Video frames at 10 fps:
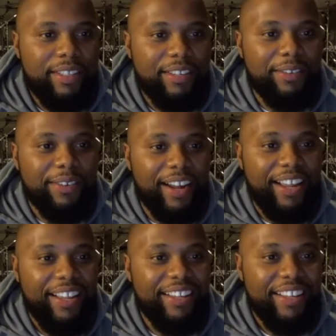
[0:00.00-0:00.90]

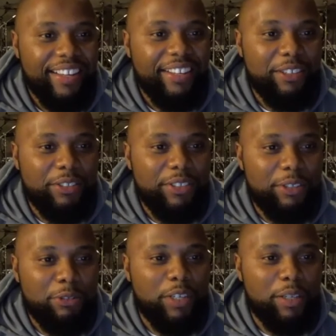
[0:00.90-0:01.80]
right? You
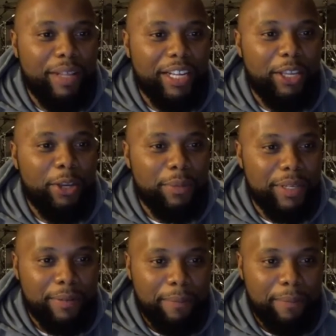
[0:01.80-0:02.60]
treat them like a human.